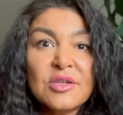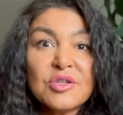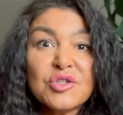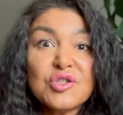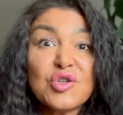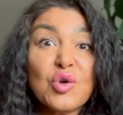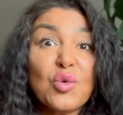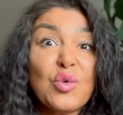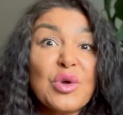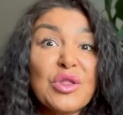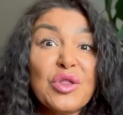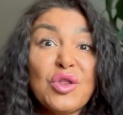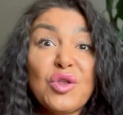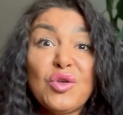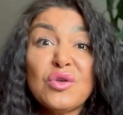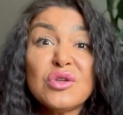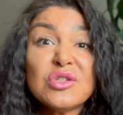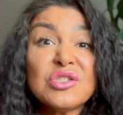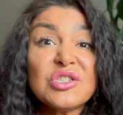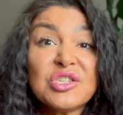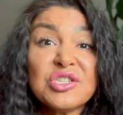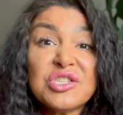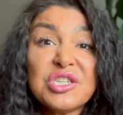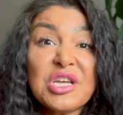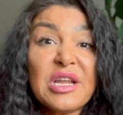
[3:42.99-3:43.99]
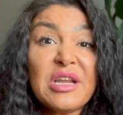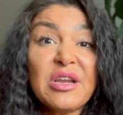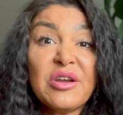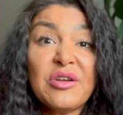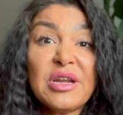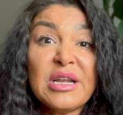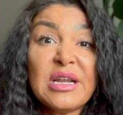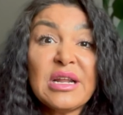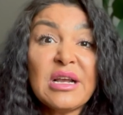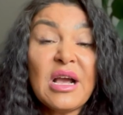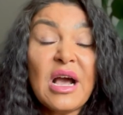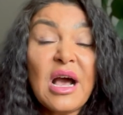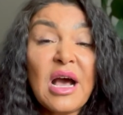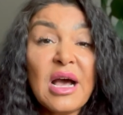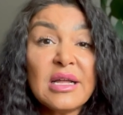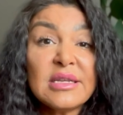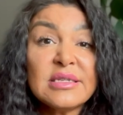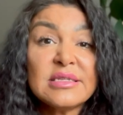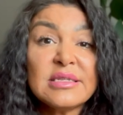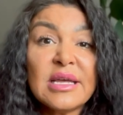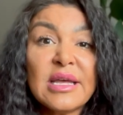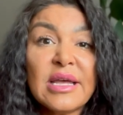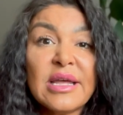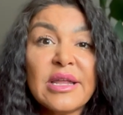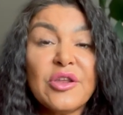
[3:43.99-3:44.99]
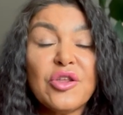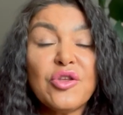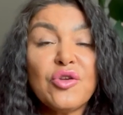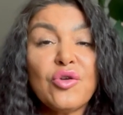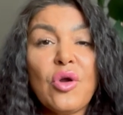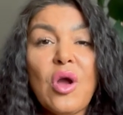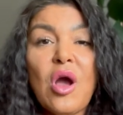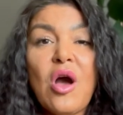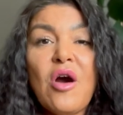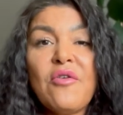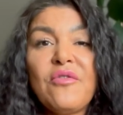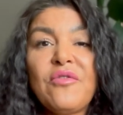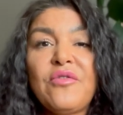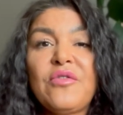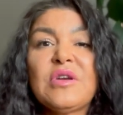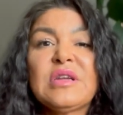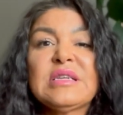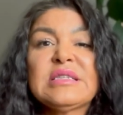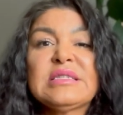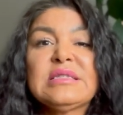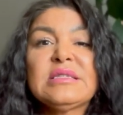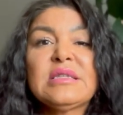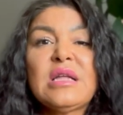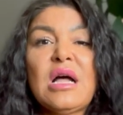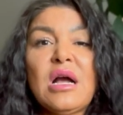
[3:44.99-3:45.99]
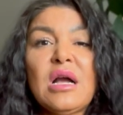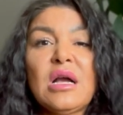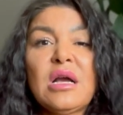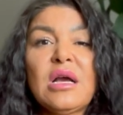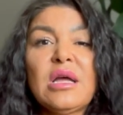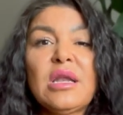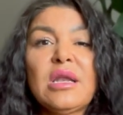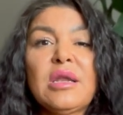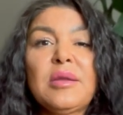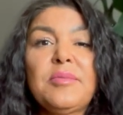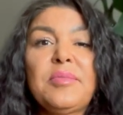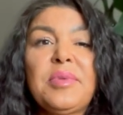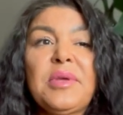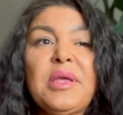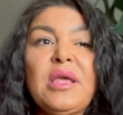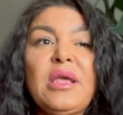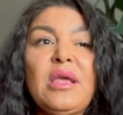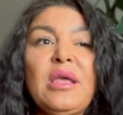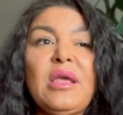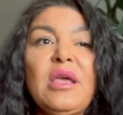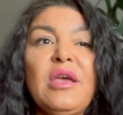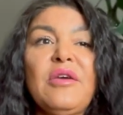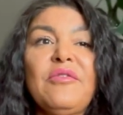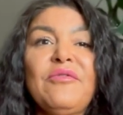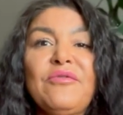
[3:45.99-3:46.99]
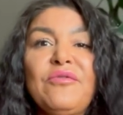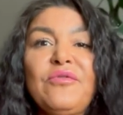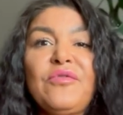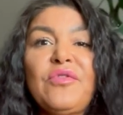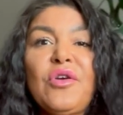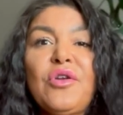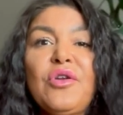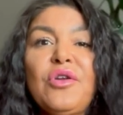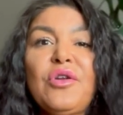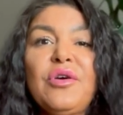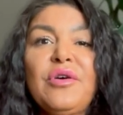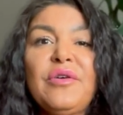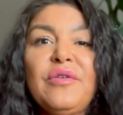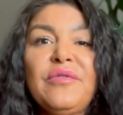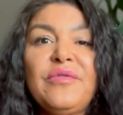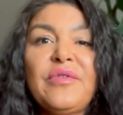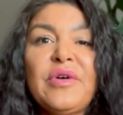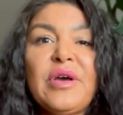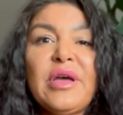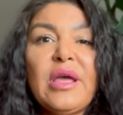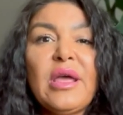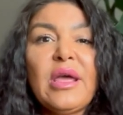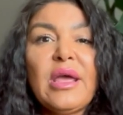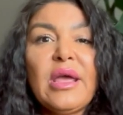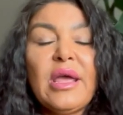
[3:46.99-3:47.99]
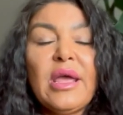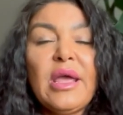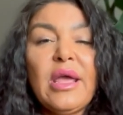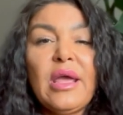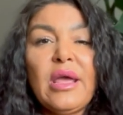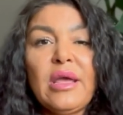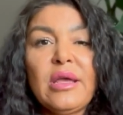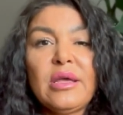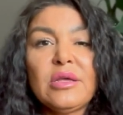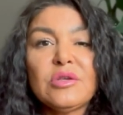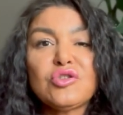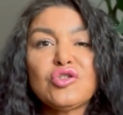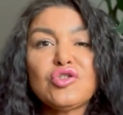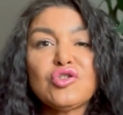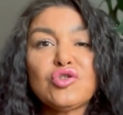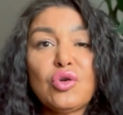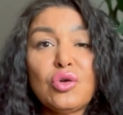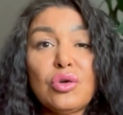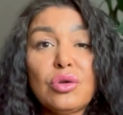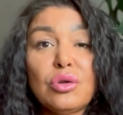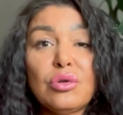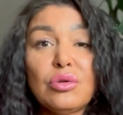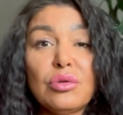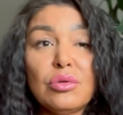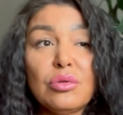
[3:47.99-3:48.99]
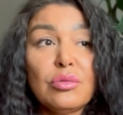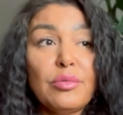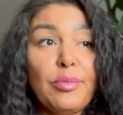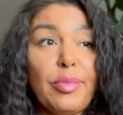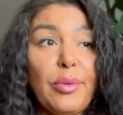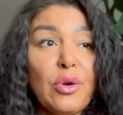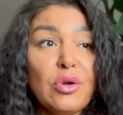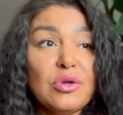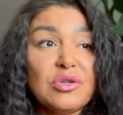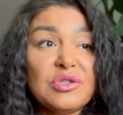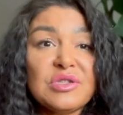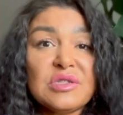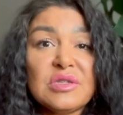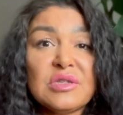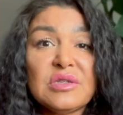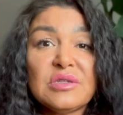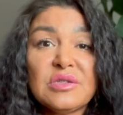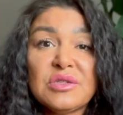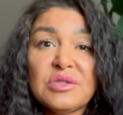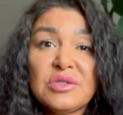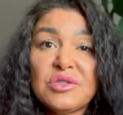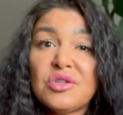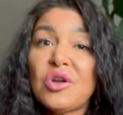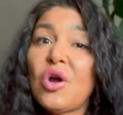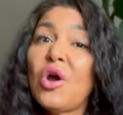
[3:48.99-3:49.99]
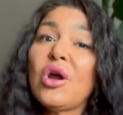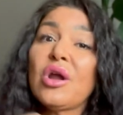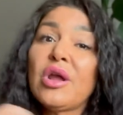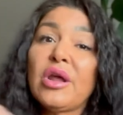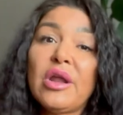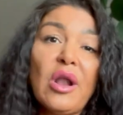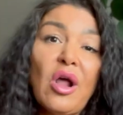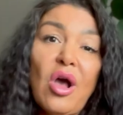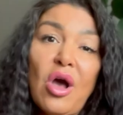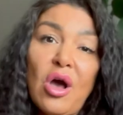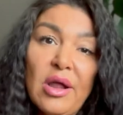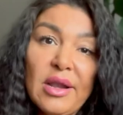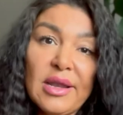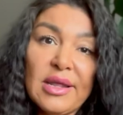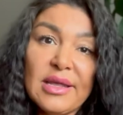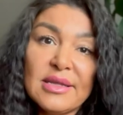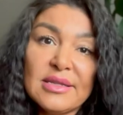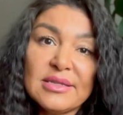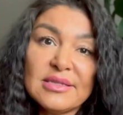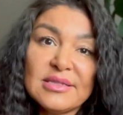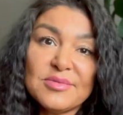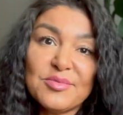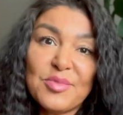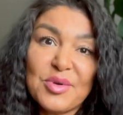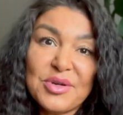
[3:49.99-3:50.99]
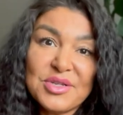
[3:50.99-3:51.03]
So with user-generated content, your offer is not going to be in front of a certain person's target audience per